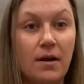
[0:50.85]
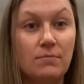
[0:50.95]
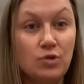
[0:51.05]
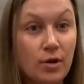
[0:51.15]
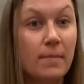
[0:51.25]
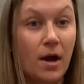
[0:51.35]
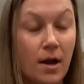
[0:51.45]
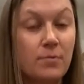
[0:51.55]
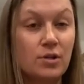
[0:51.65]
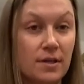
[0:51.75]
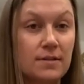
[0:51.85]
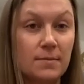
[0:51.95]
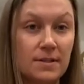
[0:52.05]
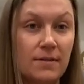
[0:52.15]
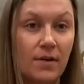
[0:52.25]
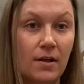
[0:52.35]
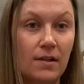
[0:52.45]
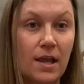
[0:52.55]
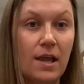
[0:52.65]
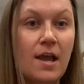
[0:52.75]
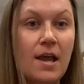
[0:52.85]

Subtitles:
treatment options, specifically